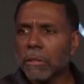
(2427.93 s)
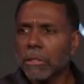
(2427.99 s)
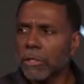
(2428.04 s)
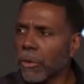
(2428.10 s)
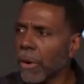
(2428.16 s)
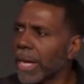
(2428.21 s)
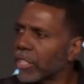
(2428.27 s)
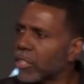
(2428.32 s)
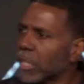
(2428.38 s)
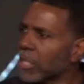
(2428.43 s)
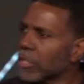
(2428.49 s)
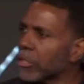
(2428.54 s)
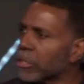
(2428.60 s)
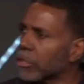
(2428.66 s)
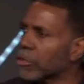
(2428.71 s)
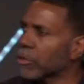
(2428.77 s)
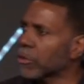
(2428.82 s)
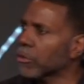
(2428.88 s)
Grace is
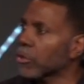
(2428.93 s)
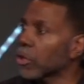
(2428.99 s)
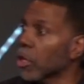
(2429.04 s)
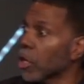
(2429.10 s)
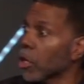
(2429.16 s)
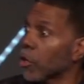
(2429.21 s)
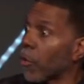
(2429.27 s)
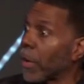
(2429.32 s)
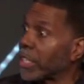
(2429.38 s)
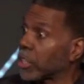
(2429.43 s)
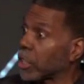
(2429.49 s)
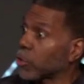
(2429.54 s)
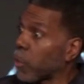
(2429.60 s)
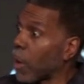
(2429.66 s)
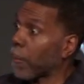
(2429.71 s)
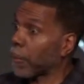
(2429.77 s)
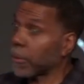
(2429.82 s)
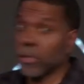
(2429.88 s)
the truth. Grace is
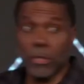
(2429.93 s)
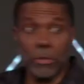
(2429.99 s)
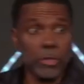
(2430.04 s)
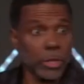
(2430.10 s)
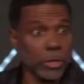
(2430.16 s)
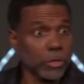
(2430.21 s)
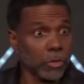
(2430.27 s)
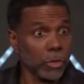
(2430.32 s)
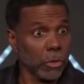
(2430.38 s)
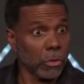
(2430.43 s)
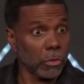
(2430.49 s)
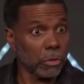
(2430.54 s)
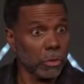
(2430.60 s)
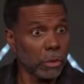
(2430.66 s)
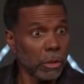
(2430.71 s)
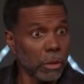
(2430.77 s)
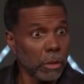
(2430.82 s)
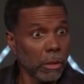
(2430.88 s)
what produces truth.
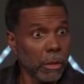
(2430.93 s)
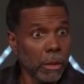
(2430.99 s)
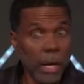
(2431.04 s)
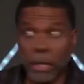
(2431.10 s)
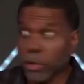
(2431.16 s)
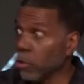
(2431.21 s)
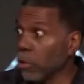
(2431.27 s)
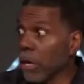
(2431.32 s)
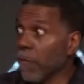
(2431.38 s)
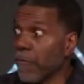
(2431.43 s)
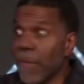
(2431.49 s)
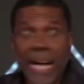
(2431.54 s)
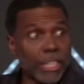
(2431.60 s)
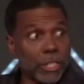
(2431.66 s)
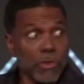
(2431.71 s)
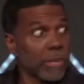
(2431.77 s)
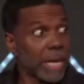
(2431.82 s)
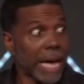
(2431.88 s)
You, in
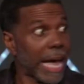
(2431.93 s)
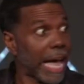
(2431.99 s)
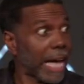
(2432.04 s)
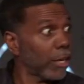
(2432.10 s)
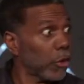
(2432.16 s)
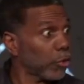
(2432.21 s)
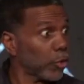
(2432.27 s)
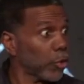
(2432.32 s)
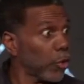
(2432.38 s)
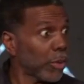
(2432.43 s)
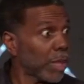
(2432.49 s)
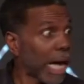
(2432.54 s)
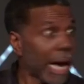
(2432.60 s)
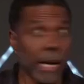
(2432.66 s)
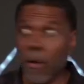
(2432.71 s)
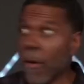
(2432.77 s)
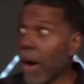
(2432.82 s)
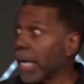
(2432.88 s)
fact, you can't have no truth
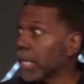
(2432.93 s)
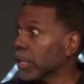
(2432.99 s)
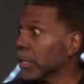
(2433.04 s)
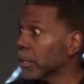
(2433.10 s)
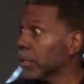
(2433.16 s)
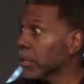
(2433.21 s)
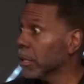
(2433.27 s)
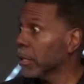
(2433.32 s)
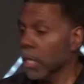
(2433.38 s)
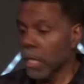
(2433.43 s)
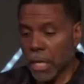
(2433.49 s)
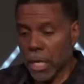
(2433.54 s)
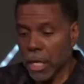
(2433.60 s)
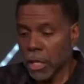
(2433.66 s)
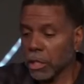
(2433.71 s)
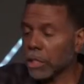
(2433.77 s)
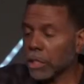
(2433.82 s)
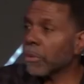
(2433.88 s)
without grace.
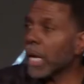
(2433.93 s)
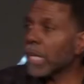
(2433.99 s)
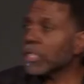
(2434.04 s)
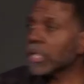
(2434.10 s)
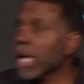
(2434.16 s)
Did you hear what I